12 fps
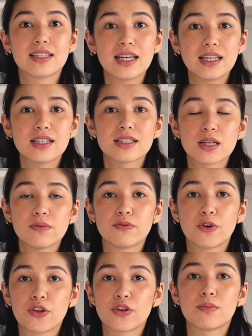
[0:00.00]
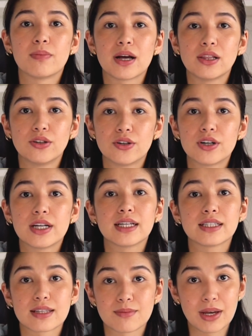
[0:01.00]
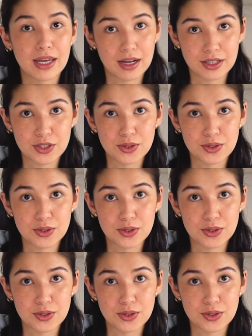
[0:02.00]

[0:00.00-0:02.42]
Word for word: Take it a step further by learning some AI